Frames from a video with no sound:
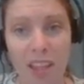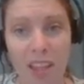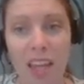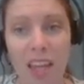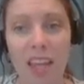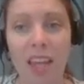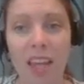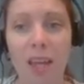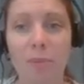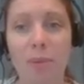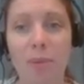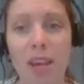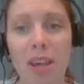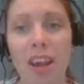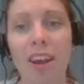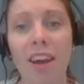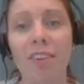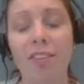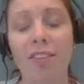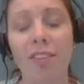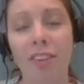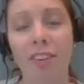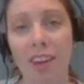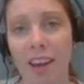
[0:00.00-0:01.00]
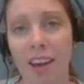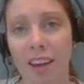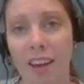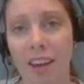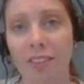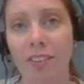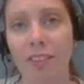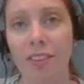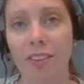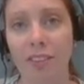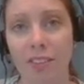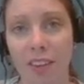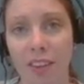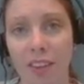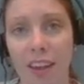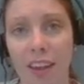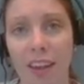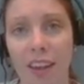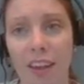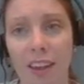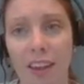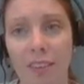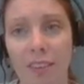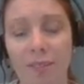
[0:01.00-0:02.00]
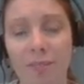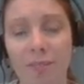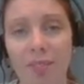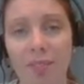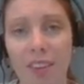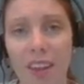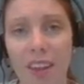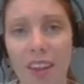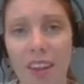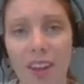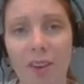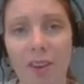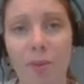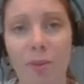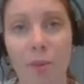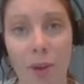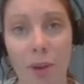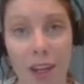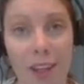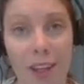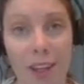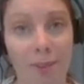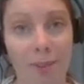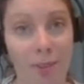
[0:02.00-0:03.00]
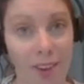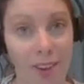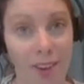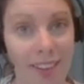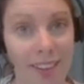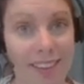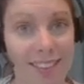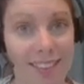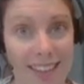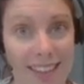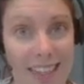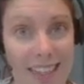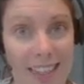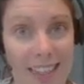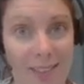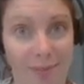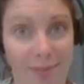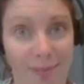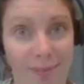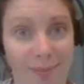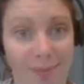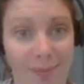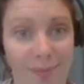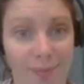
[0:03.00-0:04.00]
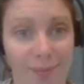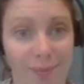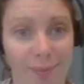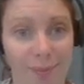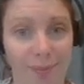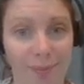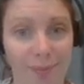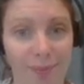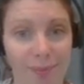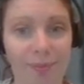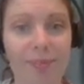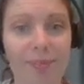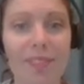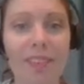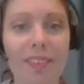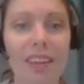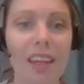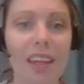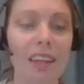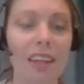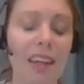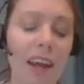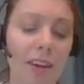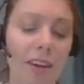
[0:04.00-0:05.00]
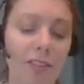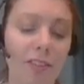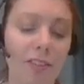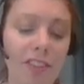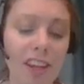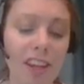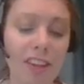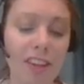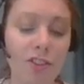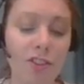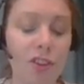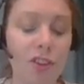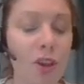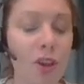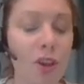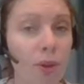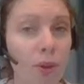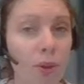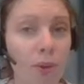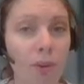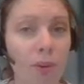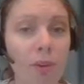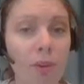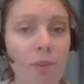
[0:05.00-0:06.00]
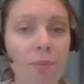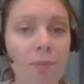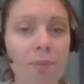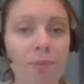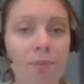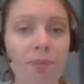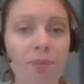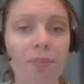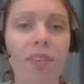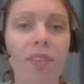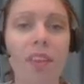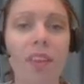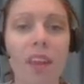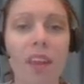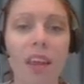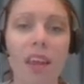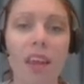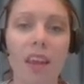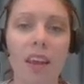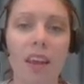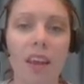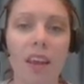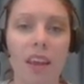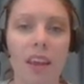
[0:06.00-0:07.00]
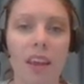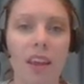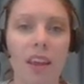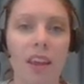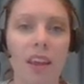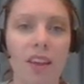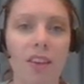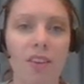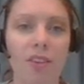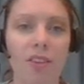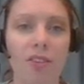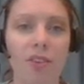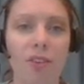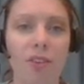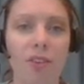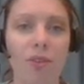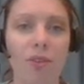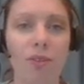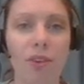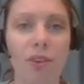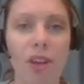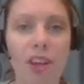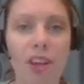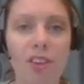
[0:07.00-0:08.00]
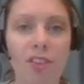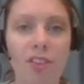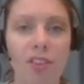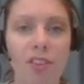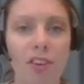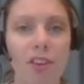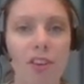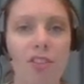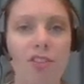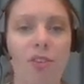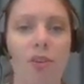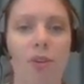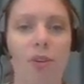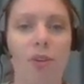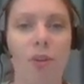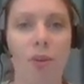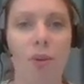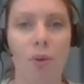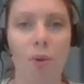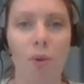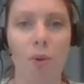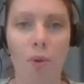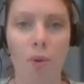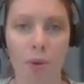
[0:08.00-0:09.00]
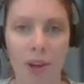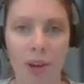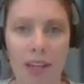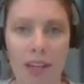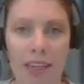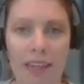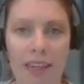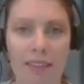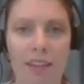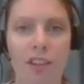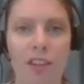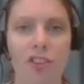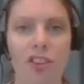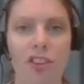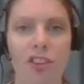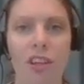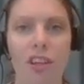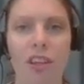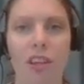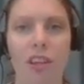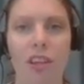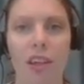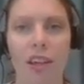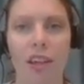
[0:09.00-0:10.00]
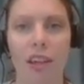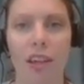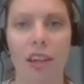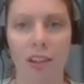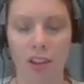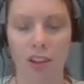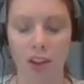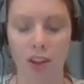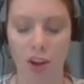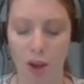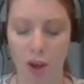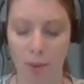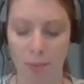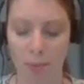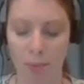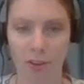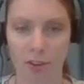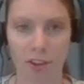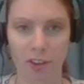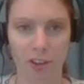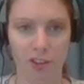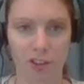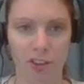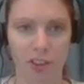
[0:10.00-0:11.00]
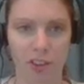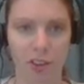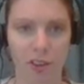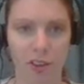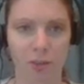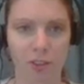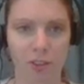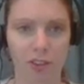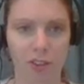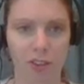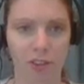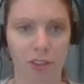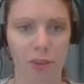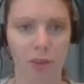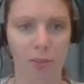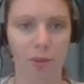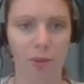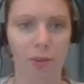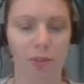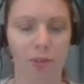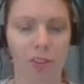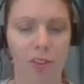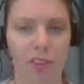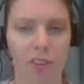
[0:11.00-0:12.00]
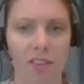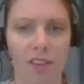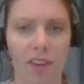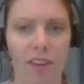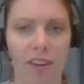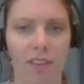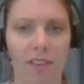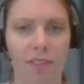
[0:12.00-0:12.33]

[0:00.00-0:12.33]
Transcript: be careful how you say what you want to say. Now, phase 2 is research, organization, and composition. I'm just going to move this down.